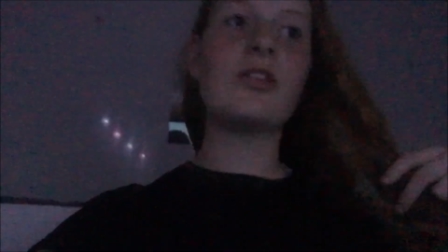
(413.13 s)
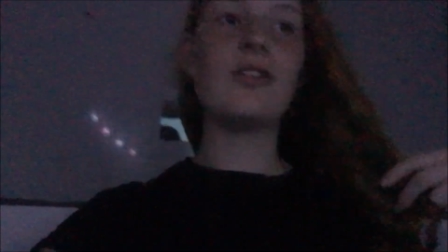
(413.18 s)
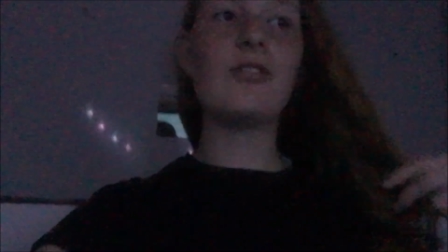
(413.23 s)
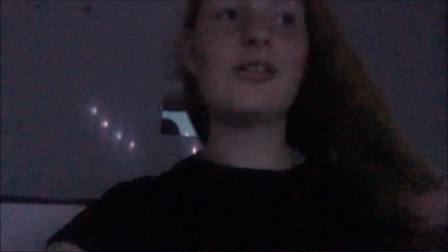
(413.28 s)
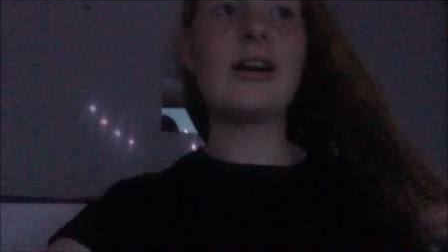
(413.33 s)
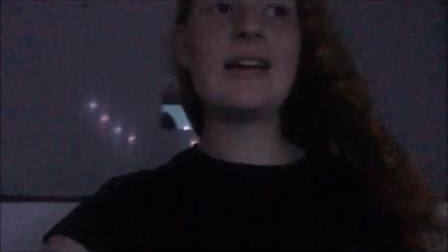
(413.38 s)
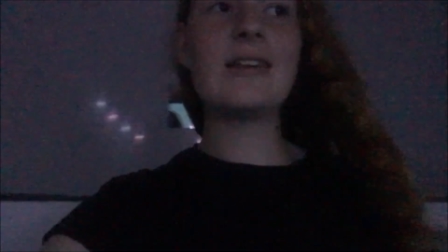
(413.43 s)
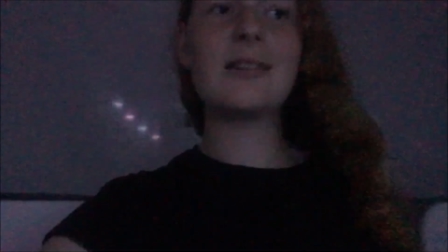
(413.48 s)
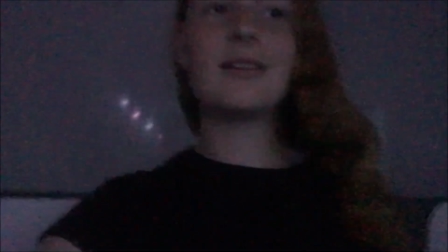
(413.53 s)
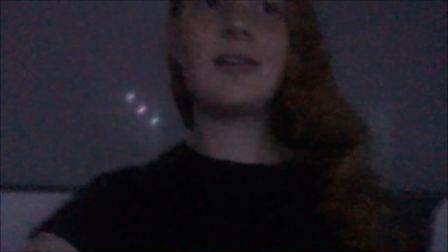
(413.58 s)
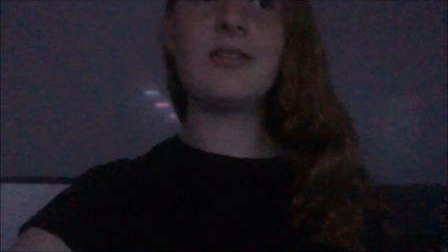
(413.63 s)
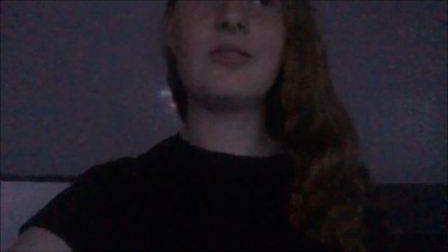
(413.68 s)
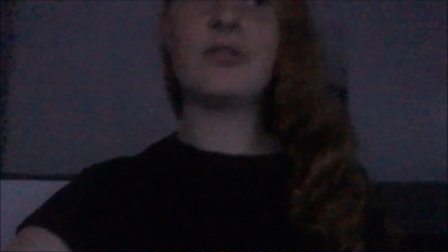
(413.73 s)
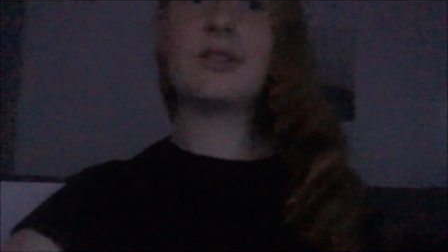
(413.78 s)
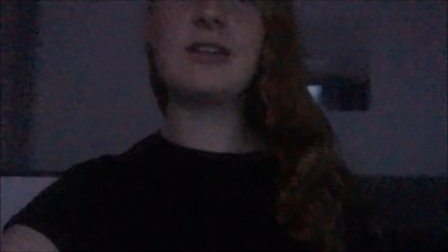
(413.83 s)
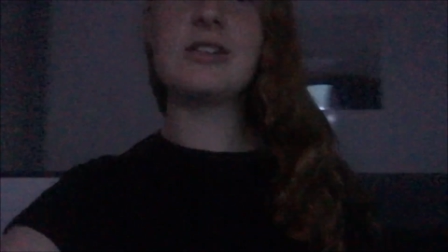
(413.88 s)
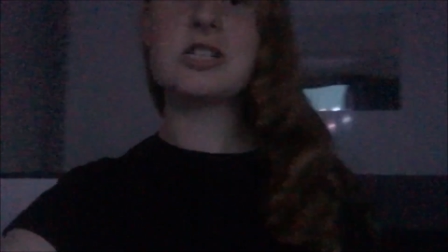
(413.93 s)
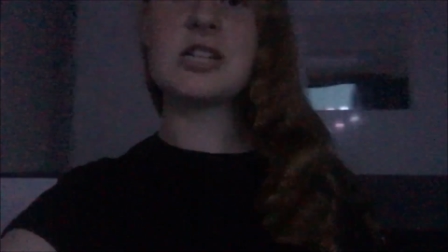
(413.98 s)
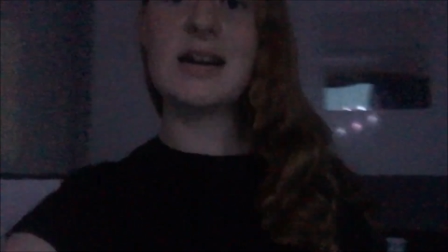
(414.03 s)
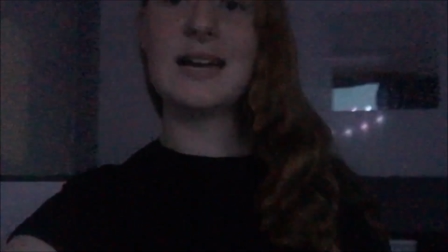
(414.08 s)
for the rest of
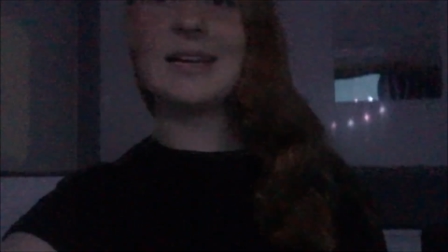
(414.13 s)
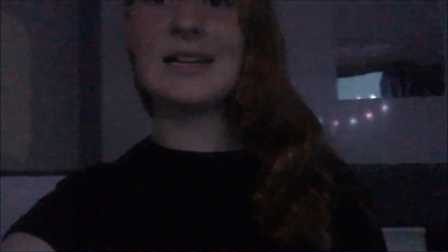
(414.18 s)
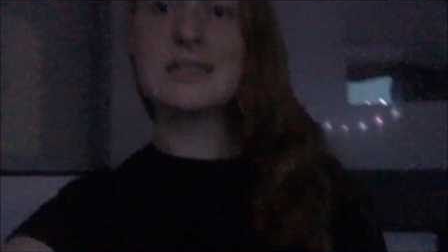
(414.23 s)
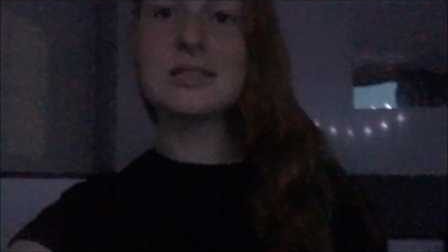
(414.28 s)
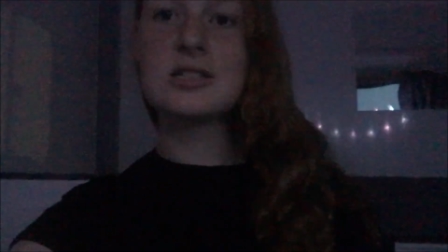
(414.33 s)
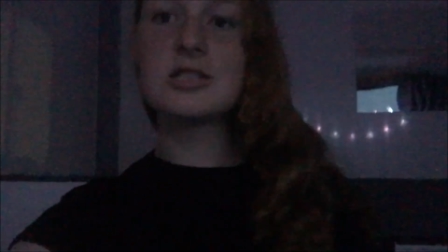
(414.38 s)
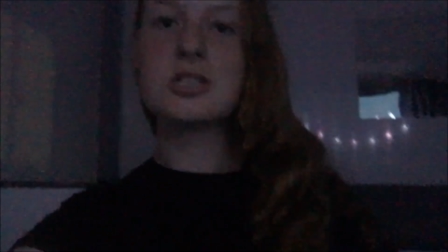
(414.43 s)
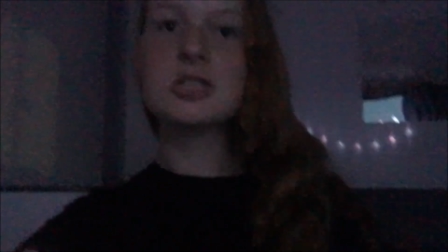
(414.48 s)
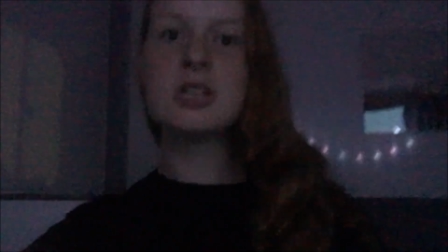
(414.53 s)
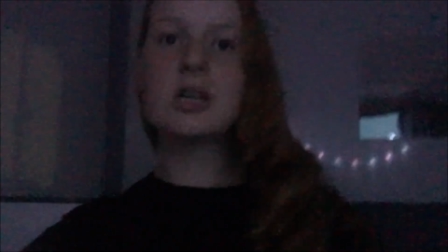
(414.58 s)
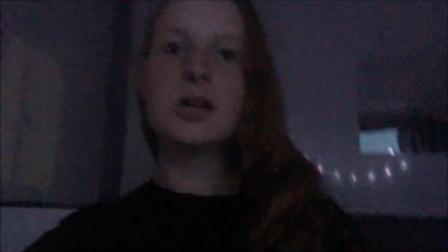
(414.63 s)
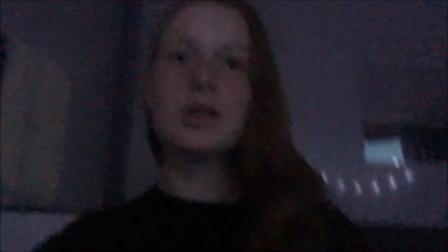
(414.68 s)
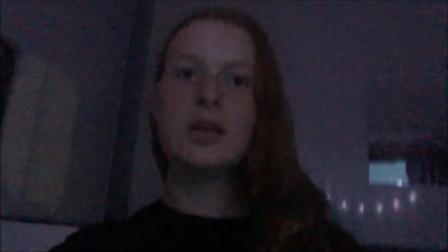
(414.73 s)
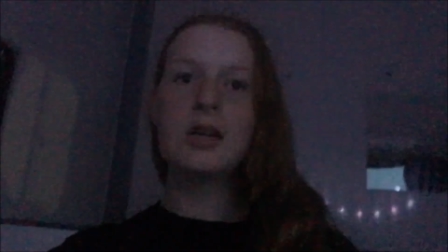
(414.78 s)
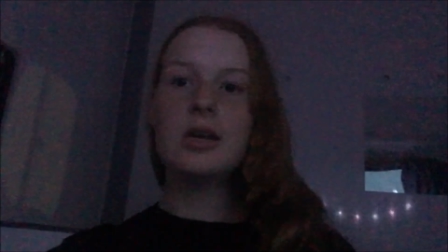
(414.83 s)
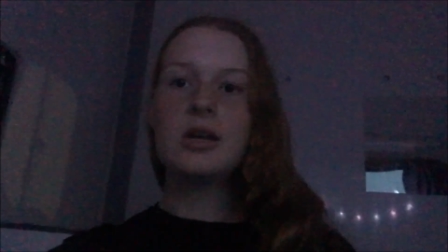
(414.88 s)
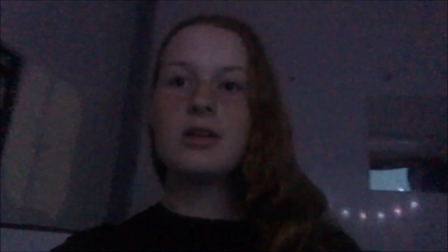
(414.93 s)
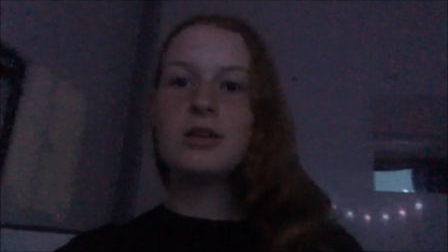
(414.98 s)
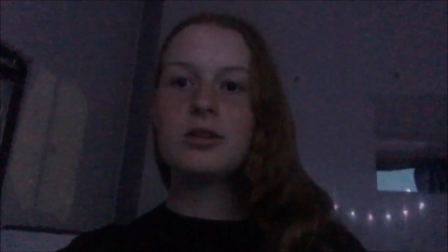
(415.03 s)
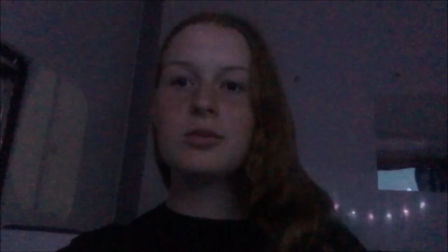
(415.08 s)
the
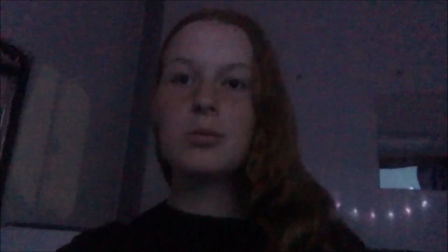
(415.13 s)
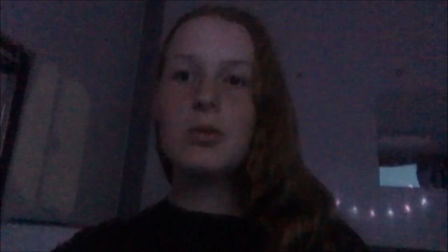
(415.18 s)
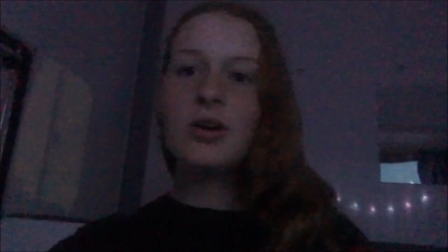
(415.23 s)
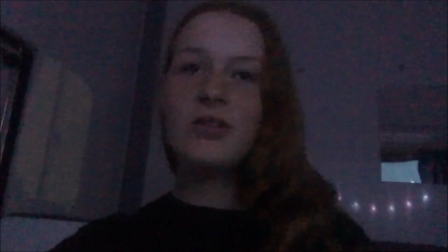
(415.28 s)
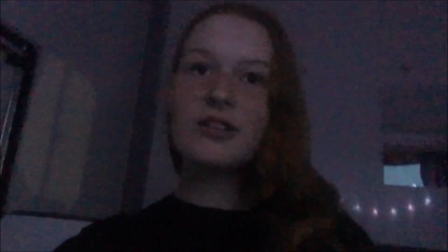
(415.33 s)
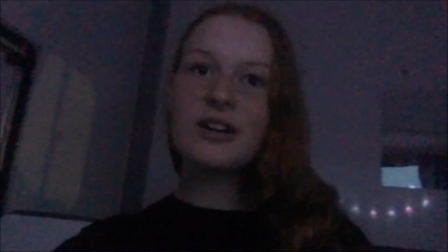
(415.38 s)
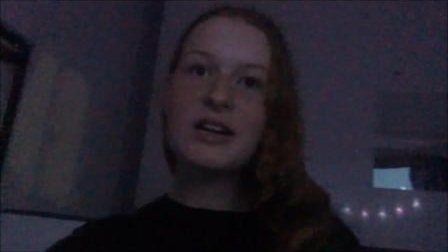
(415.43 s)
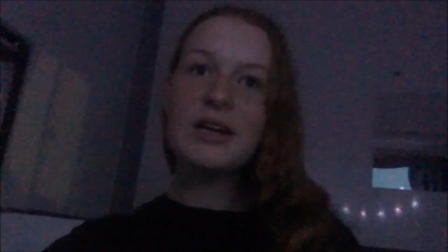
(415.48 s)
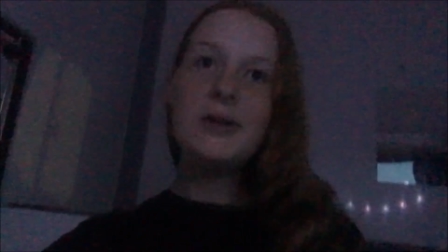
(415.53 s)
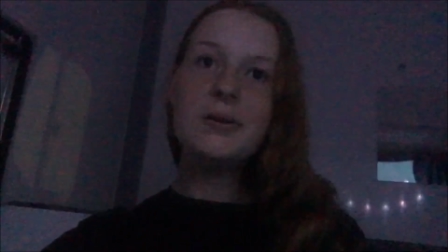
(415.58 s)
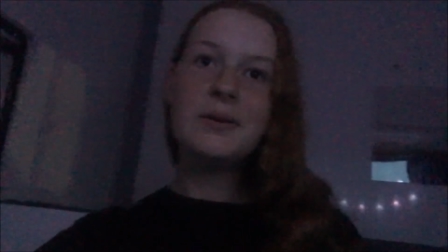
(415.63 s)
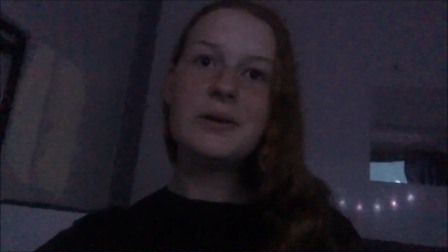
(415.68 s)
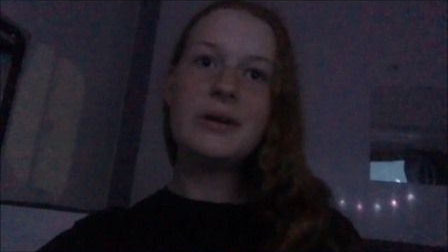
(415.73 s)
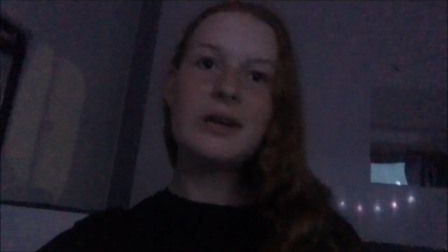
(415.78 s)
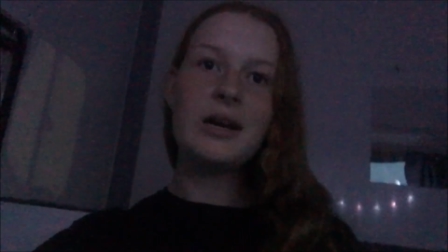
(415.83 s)
challenge tomorrow.